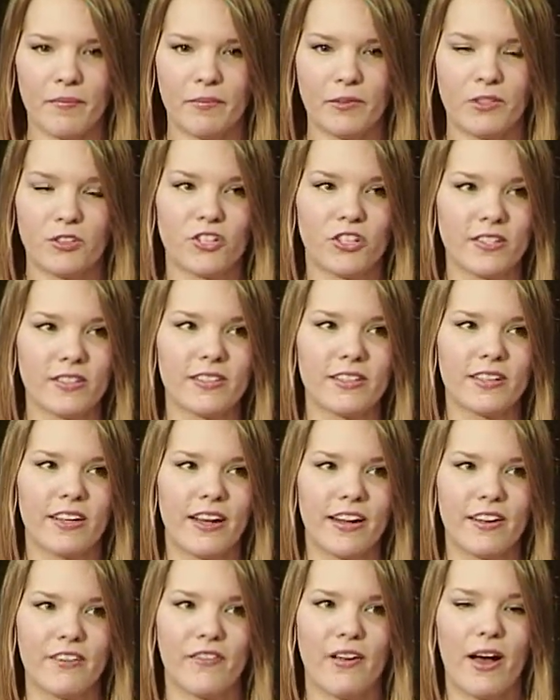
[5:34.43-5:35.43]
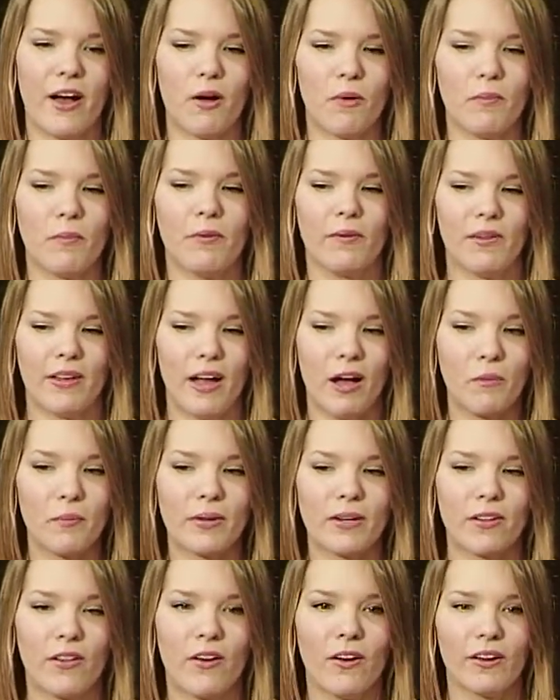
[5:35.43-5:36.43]
just to kind of help
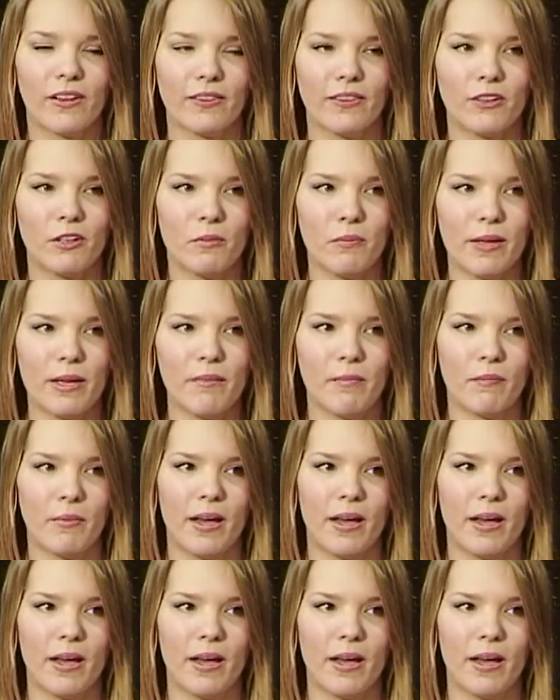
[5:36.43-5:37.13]
it along a little bit.